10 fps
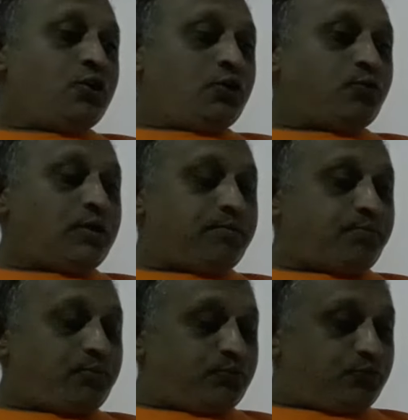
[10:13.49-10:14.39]

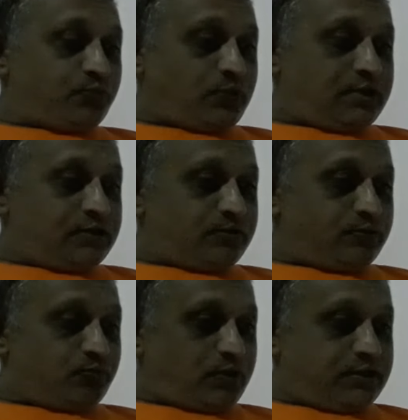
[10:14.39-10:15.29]
when
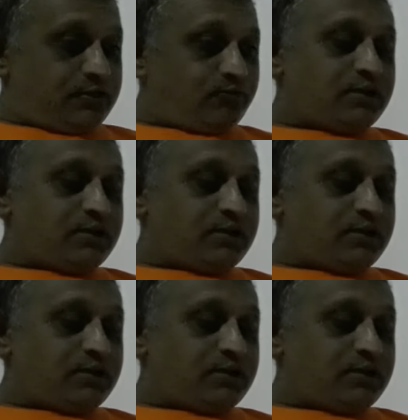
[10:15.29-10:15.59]
when he